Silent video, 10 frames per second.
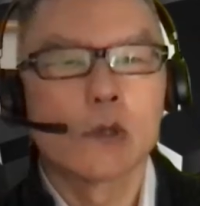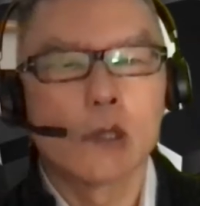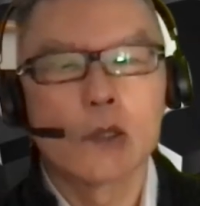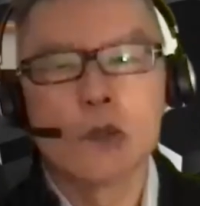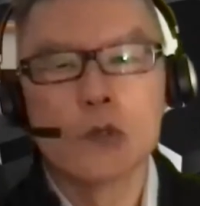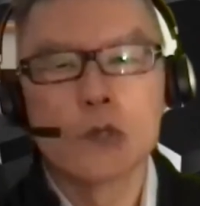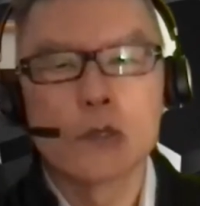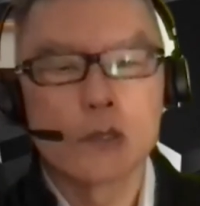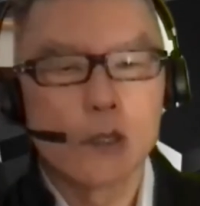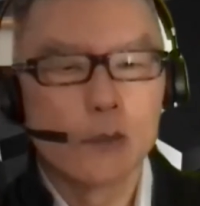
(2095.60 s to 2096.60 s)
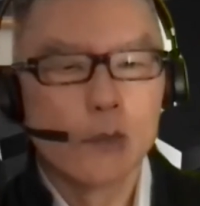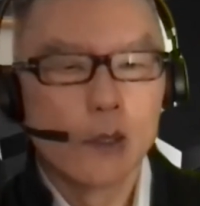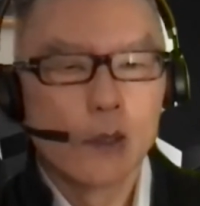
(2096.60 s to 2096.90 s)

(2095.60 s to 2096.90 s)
You could actually use the same